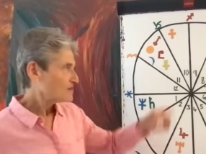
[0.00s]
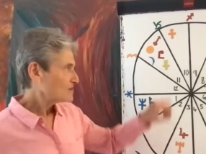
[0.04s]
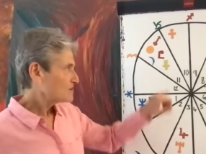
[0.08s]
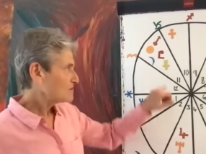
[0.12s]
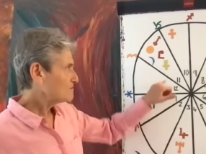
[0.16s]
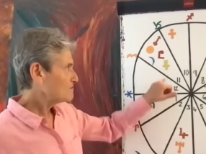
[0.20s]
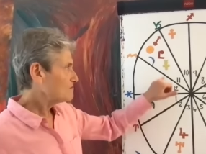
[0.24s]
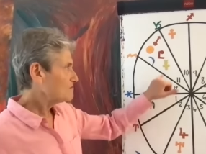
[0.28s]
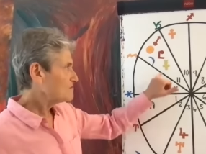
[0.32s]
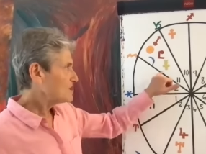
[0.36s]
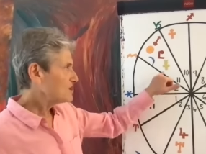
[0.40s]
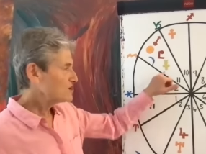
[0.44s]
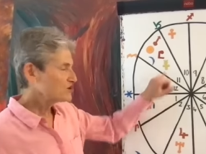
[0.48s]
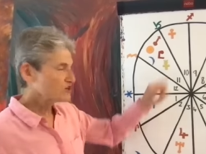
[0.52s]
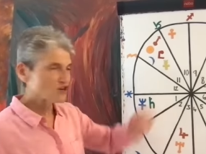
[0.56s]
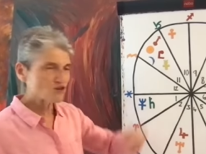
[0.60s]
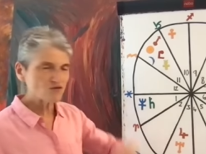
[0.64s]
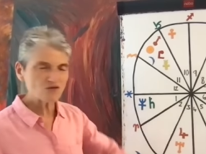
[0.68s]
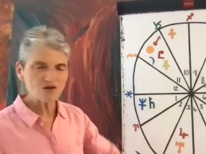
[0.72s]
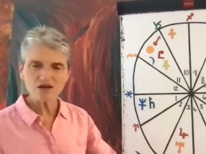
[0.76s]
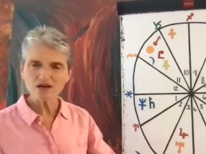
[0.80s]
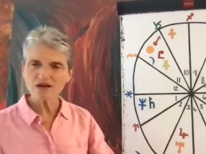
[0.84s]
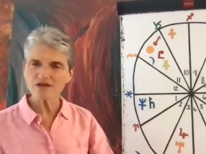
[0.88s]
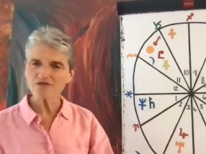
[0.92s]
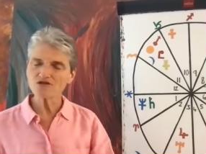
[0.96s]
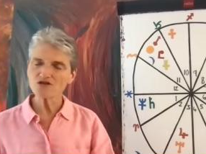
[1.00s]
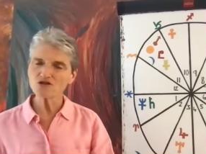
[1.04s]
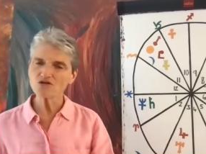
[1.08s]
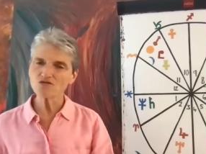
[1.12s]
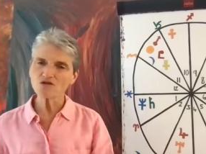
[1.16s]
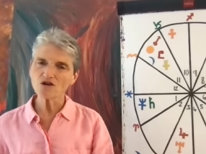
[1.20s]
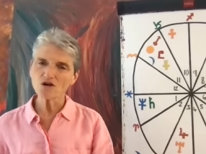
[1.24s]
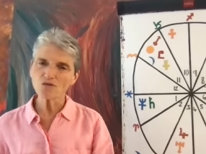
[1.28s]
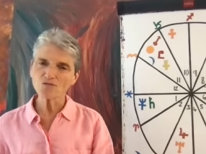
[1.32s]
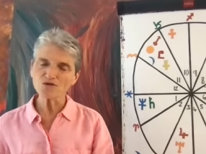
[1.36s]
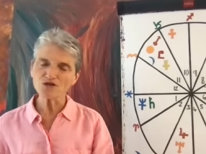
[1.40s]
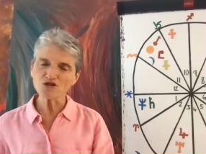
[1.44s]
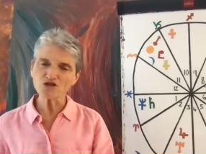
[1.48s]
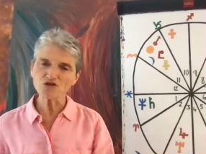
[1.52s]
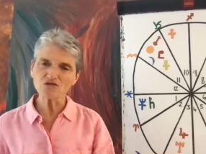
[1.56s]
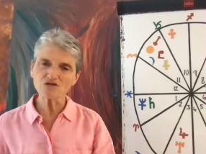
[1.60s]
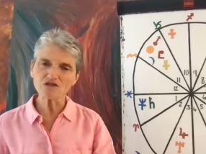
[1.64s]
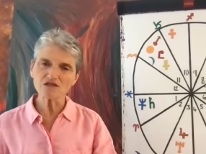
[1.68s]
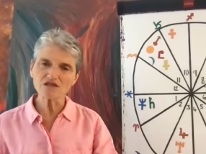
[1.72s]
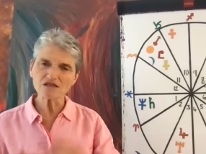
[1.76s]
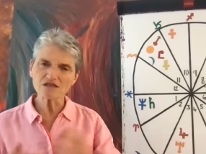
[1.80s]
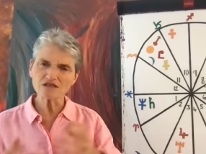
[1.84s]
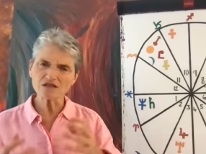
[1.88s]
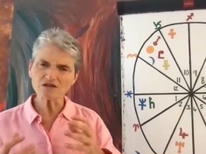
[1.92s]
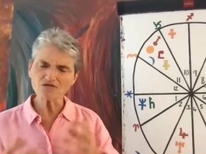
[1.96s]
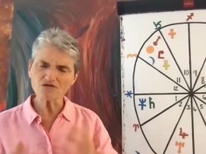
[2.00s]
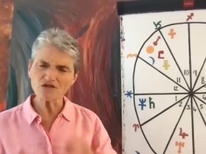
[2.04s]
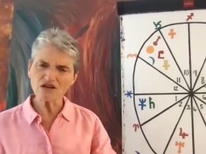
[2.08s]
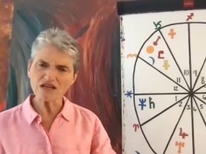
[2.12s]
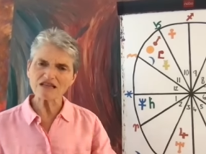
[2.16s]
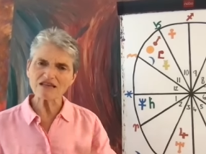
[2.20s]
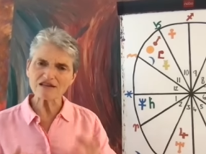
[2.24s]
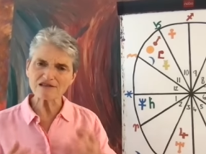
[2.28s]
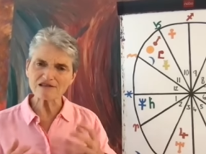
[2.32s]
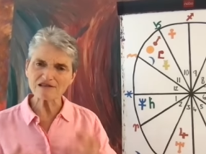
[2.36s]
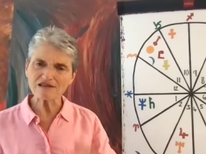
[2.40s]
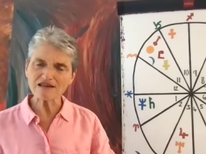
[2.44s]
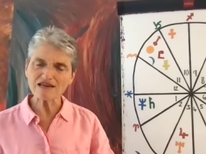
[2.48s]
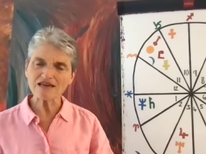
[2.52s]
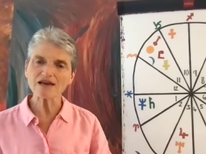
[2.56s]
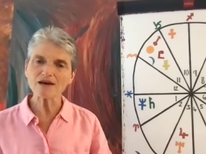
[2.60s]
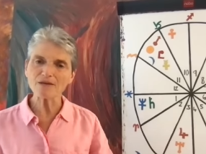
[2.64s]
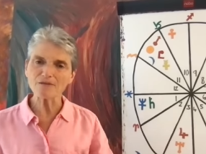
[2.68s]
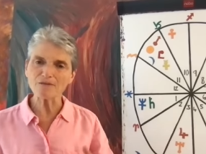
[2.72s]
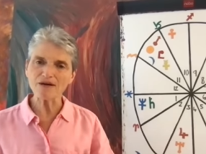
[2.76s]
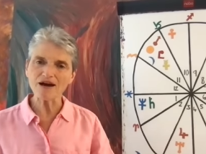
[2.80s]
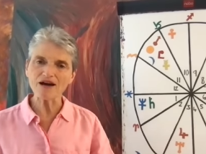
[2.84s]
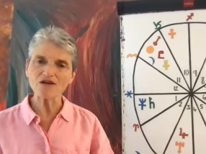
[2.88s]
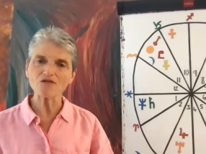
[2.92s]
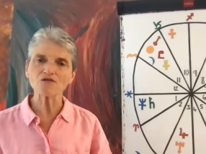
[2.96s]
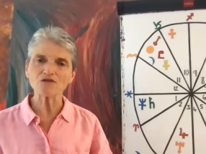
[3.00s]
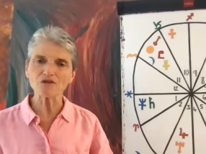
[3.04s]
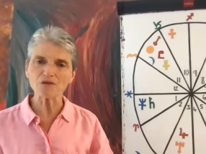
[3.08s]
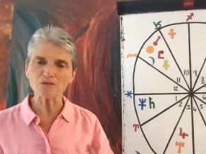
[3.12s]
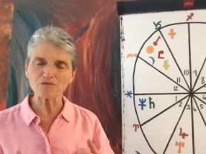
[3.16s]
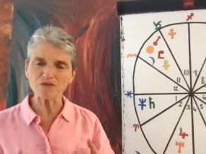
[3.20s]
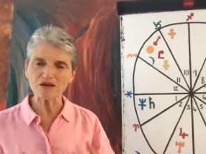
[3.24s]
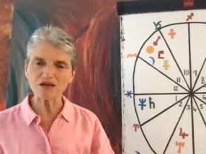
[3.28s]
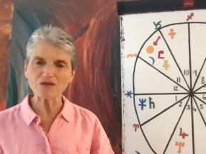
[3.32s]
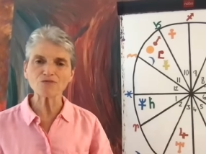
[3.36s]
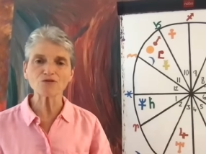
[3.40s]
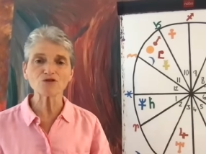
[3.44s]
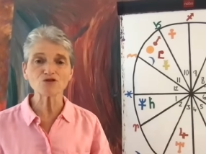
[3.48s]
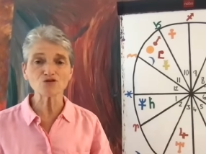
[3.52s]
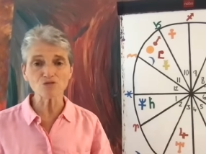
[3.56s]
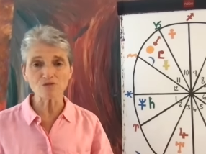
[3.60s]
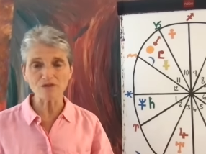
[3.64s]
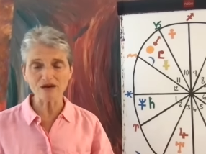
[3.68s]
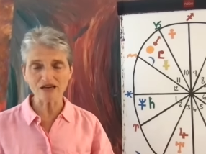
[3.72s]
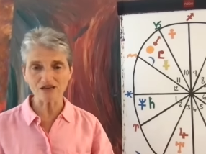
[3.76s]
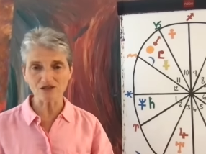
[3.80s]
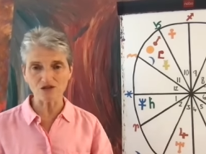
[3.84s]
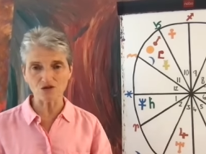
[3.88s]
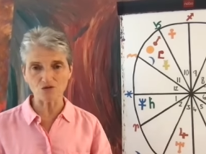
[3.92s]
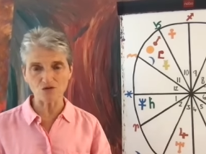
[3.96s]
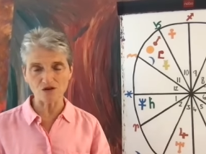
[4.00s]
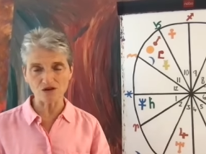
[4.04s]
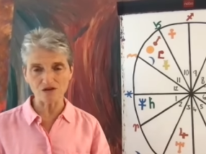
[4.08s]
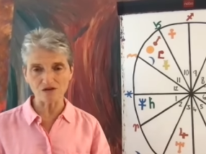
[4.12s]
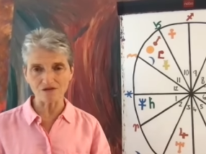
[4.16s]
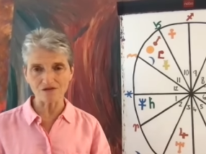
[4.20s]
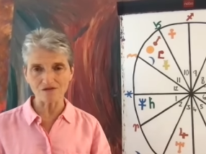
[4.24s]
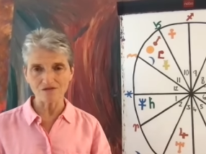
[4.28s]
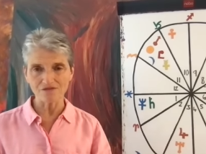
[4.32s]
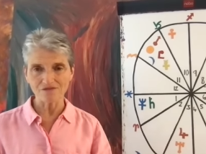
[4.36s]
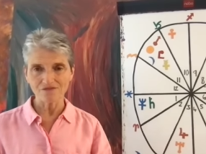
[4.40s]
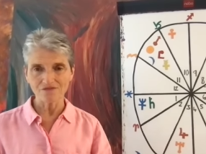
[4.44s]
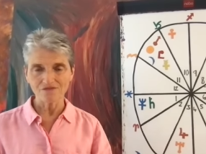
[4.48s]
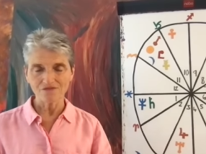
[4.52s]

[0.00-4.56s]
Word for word: The Mercury gives you an opportunity to really think about the people you mix with